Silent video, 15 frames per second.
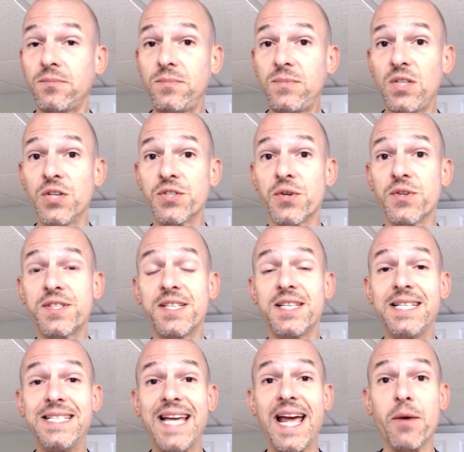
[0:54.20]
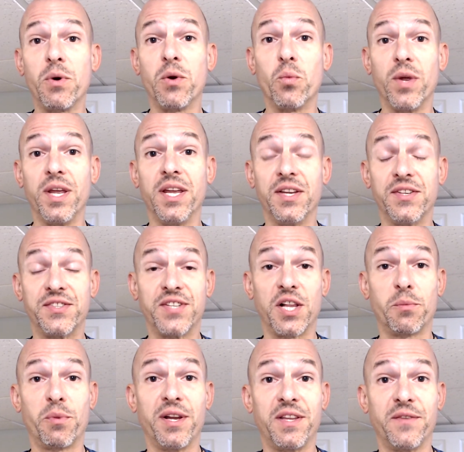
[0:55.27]
So this is the day when we
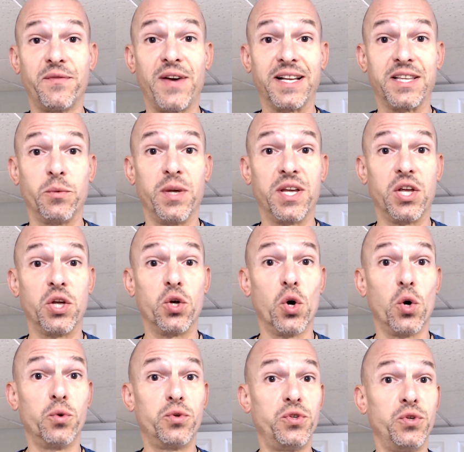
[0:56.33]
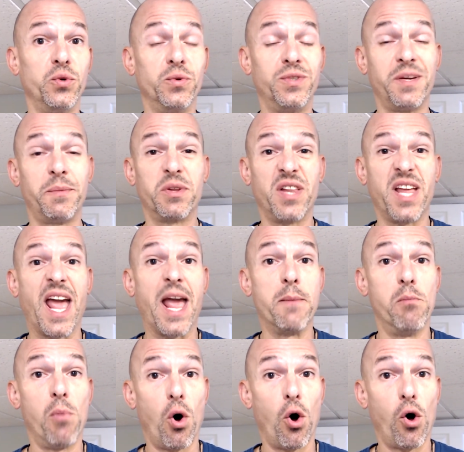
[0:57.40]
celebrate the fact that we can go to typically a
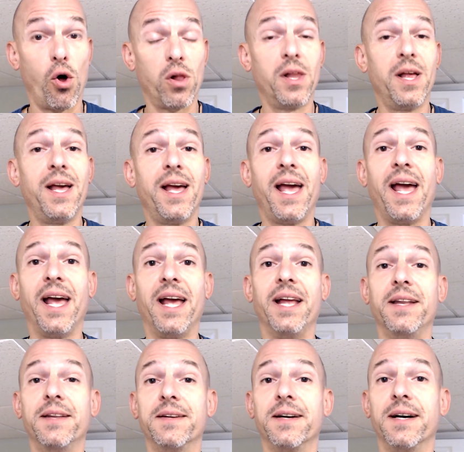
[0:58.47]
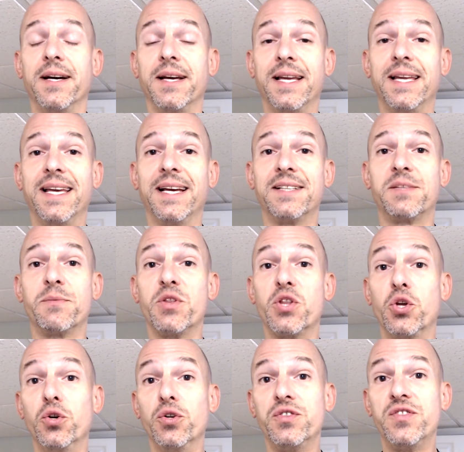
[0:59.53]
mall and uh, get some of the
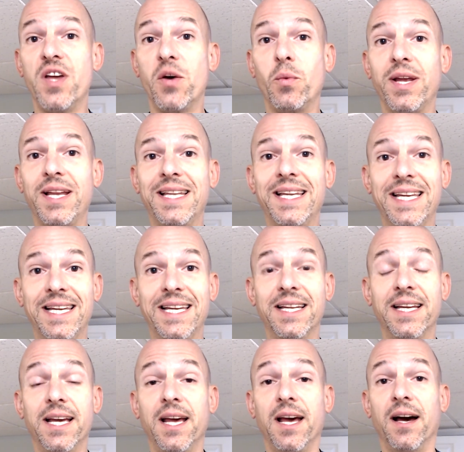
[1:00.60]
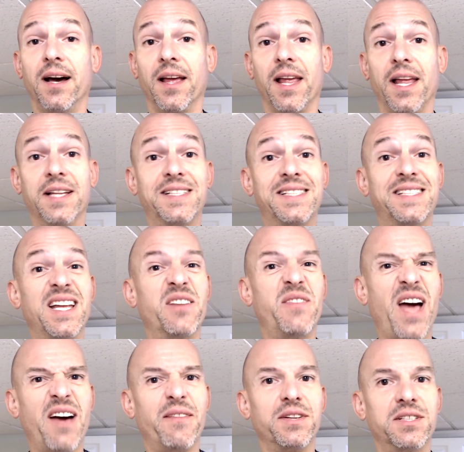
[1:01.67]
goods that we need instead of
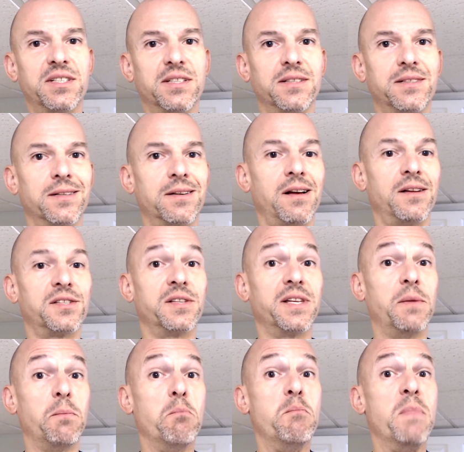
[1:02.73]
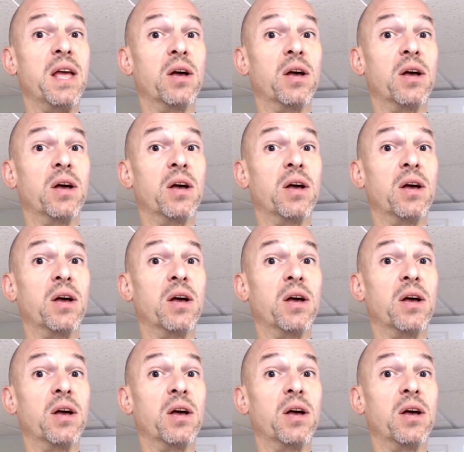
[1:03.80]
having to, to constantly mail